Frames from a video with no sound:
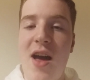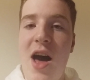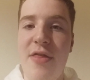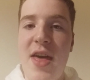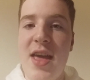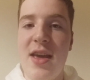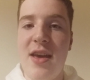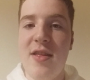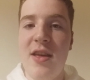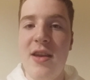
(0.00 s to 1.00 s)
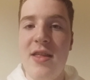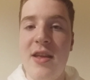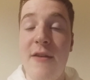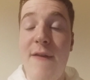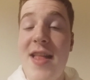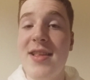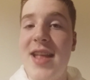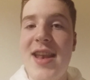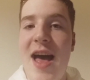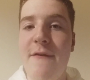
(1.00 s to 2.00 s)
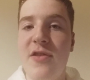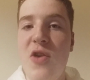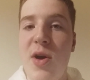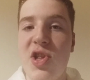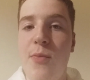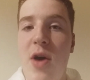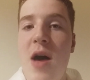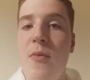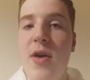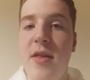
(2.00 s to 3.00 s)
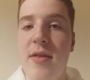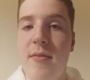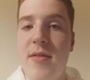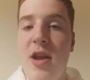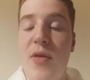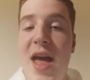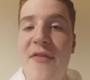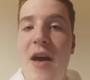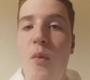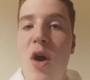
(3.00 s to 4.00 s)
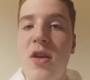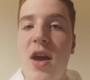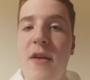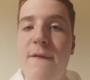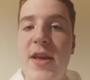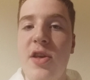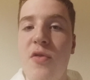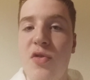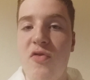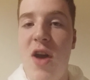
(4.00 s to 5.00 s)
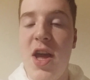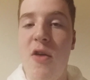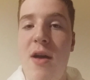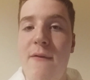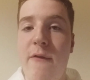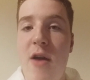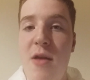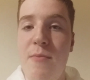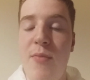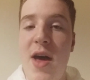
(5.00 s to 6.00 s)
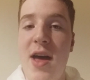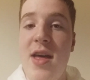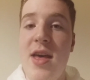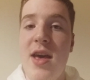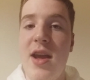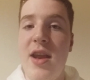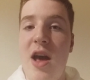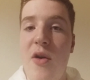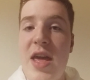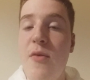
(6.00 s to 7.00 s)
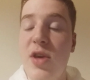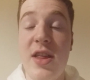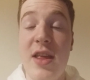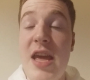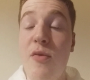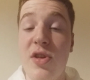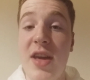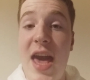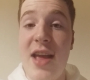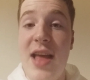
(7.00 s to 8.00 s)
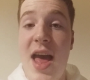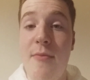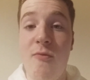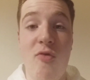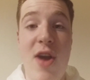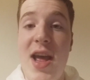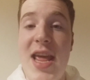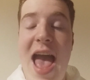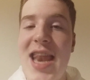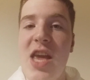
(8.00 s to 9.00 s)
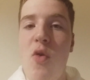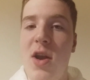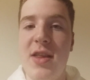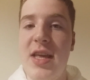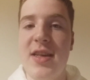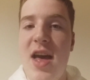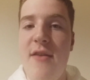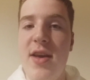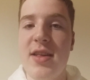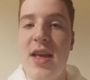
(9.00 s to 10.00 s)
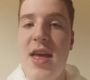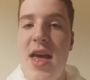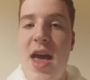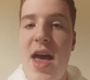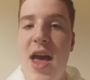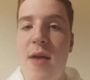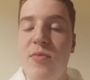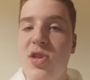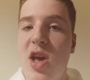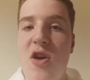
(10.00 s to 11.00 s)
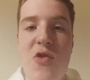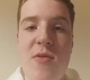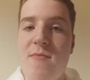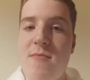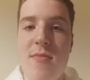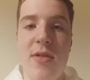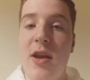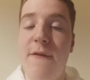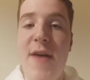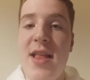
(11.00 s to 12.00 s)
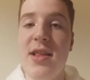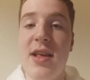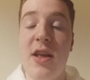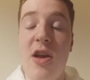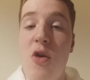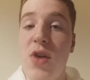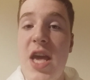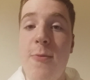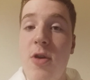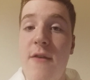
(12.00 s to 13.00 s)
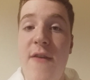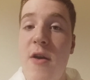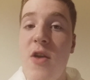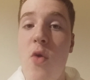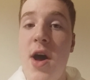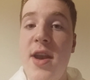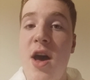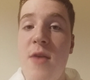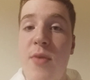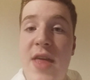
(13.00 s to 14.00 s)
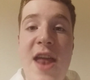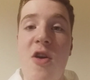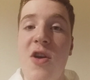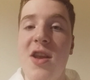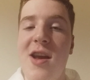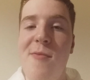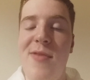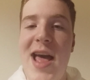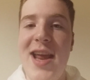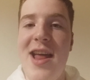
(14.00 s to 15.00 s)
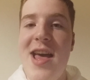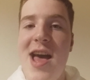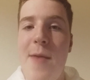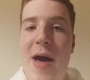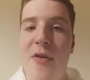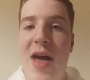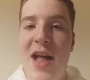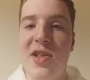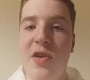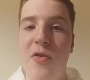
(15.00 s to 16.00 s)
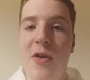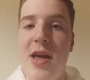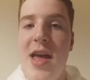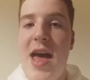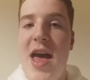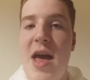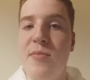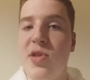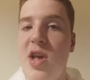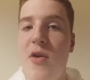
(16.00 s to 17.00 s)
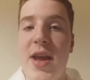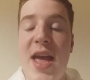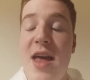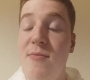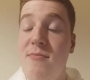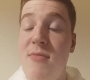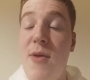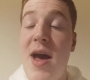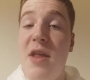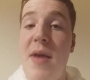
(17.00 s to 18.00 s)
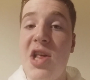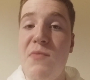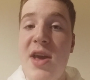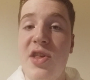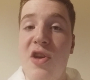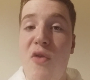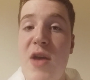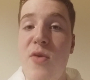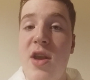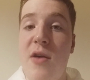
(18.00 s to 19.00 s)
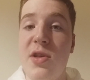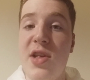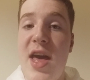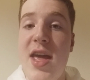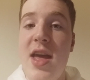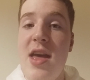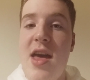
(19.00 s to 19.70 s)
I think that the defence didn't have too much to put up with. They had that one kind of physical striker up front, but he wasn't getting really any quality service. So the defence and the goalkeeper had a very quiet night, but they're not going to complain about that at all. So again, my man of the match, Mason Greenwood, I would say.